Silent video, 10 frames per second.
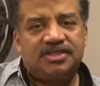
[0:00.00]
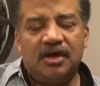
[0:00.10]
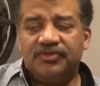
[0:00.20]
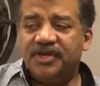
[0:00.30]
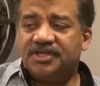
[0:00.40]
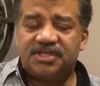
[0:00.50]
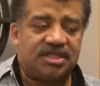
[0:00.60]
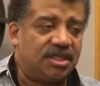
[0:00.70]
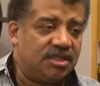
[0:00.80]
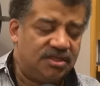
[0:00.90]
so
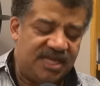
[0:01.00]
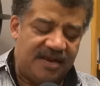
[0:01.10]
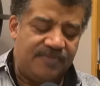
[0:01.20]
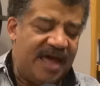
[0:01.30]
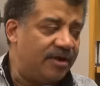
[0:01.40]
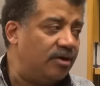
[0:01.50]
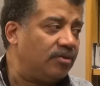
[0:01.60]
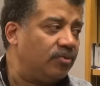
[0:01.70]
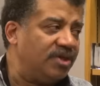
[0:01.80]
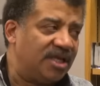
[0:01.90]
this dead
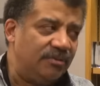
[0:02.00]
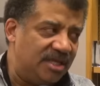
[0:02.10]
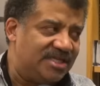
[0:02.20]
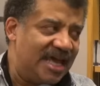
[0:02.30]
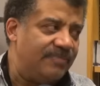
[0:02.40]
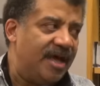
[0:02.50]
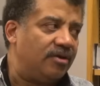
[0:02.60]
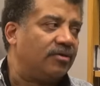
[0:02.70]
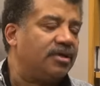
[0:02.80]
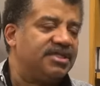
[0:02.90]
matter. What they don't mean dead
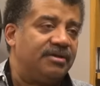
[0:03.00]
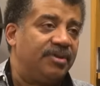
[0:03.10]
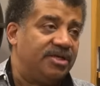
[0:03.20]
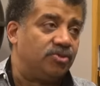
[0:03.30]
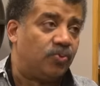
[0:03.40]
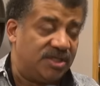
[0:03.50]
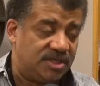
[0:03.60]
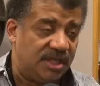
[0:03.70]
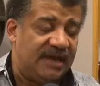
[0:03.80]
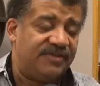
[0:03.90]
matter because that implies it was
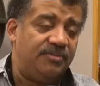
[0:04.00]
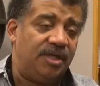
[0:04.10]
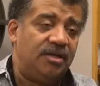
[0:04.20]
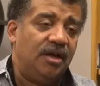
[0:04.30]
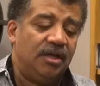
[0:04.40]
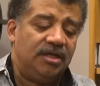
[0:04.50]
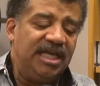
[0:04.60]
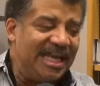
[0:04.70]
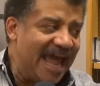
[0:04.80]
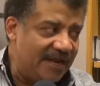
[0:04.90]
once alive. They mean
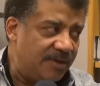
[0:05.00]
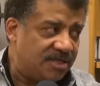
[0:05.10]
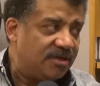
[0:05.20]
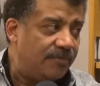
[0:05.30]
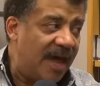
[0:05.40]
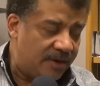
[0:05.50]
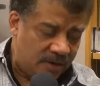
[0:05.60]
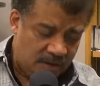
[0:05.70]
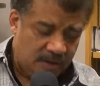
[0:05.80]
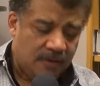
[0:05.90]
inanimate
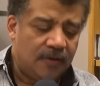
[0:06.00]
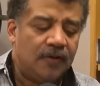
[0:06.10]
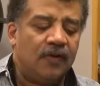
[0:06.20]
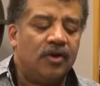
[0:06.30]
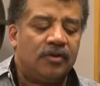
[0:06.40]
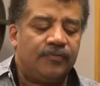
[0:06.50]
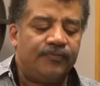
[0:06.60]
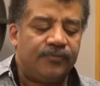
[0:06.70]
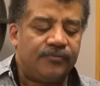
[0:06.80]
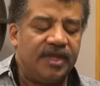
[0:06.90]
matter. Okay.
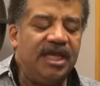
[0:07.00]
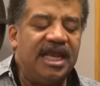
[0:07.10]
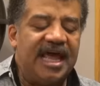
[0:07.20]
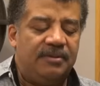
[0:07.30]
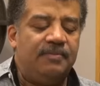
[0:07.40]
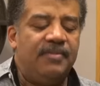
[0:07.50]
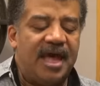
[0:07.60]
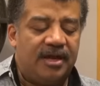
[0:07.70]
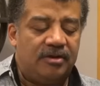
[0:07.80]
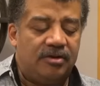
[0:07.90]
Inanimate
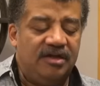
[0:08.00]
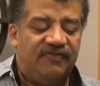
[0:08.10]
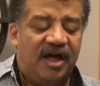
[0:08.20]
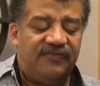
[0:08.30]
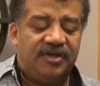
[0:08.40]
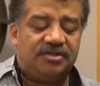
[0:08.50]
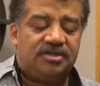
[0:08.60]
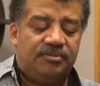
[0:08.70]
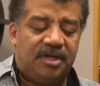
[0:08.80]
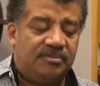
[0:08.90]
matter evolving
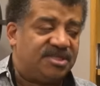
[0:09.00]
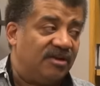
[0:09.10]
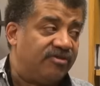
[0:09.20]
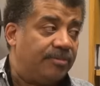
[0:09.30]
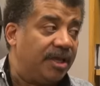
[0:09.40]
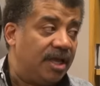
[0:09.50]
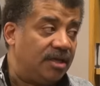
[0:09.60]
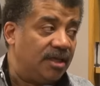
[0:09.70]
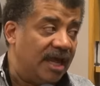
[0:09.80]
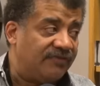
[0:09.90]
to become
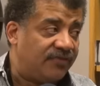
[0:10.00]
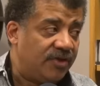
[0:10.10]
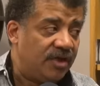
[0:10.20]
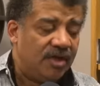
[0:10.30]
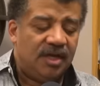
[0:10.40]
self-replicating life. Okay.